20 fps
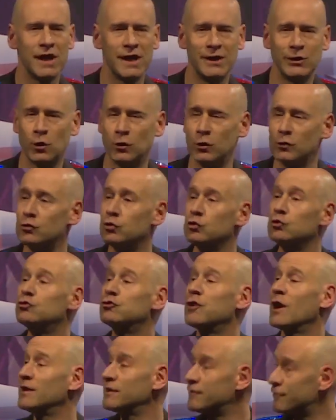in order to
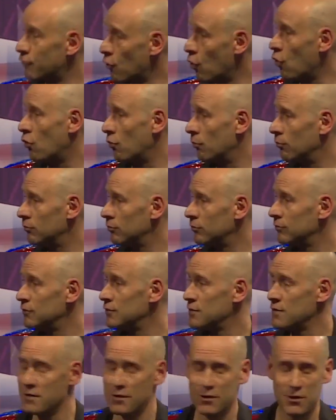transform
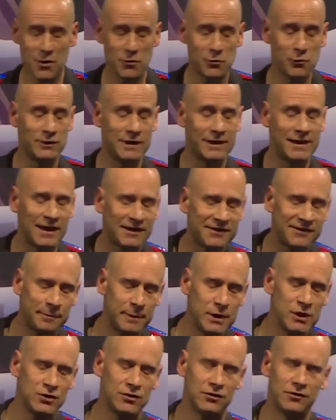to the next
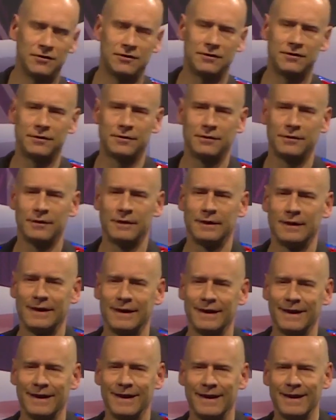species.
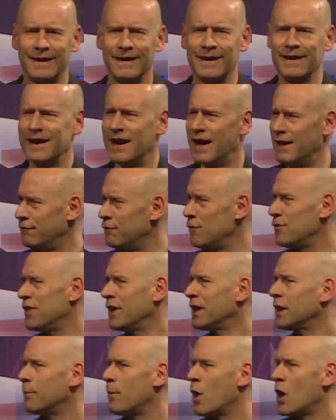And if you
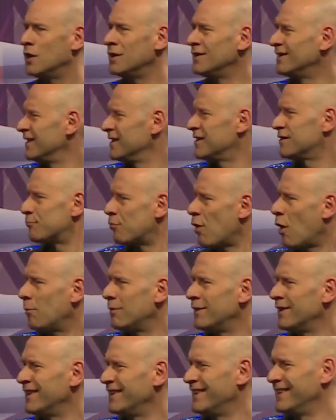think about it, it's
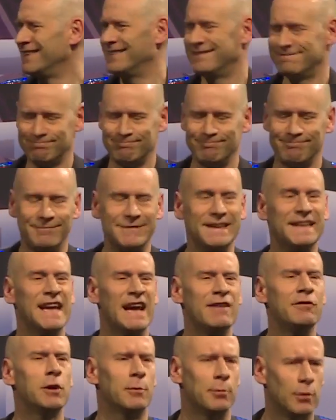probably
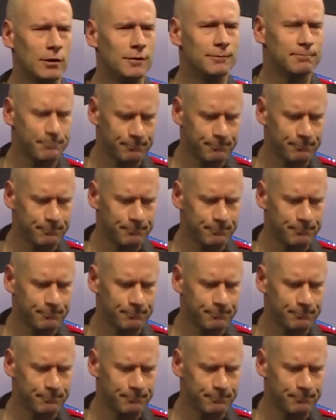inevitable.